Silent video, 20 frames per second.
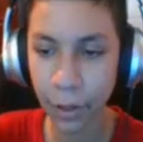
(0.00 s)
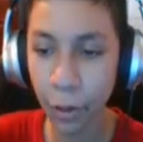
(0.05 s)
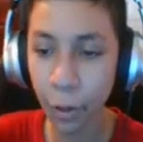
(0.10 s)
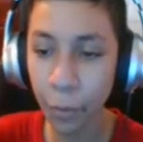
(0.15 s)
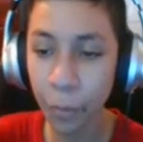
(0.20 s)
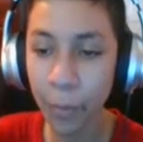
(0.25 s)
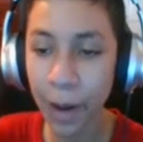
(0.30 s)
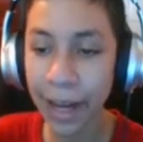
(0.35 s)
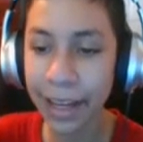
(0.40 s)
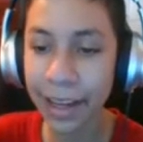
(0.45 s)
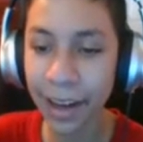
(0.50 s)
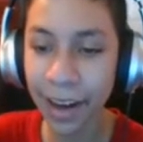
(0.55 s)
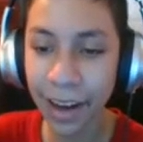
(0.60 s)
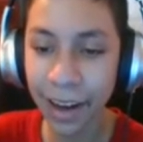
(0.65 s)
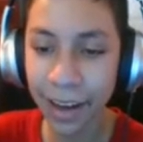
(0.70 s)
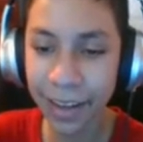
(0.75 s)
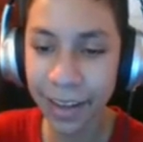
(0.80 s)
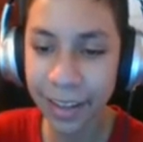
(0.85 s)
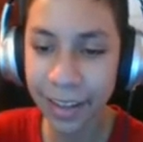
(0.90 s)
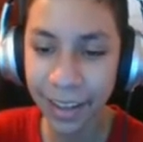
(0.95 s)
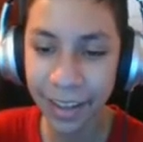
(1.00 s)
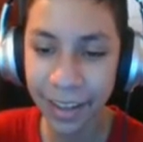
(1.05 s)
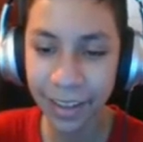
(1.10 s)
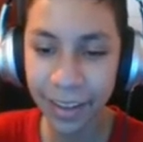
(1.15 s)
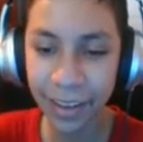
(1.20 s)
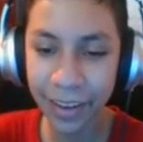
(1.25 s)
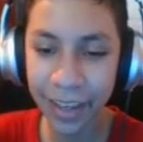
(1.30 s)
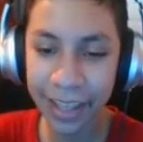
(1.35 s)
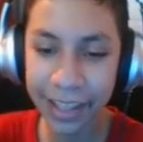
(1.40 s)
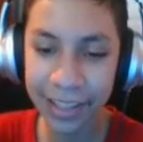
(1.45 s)
Oh my god.
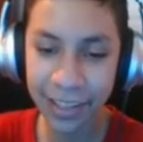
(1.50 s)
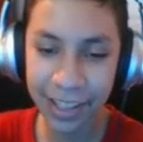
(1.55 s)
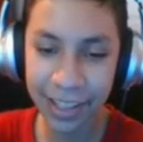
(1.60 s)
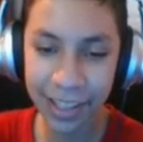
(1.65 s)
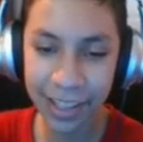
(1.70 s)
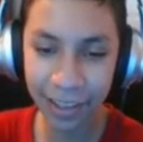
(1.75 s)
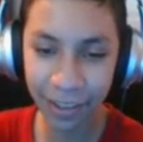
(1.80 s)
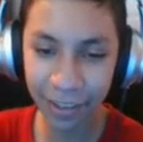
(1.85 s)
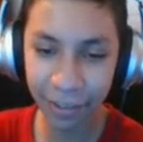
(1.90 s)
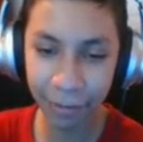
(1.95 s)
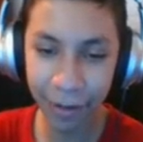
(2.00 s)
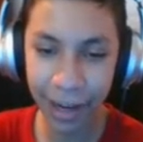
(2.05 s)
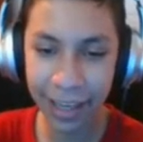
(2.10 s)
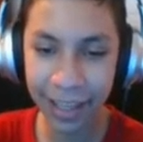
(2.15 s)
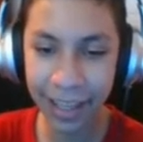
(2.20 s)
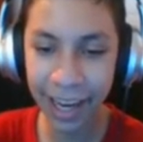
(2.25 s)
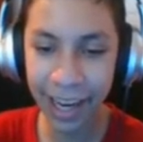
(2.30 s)
Okay, so this little red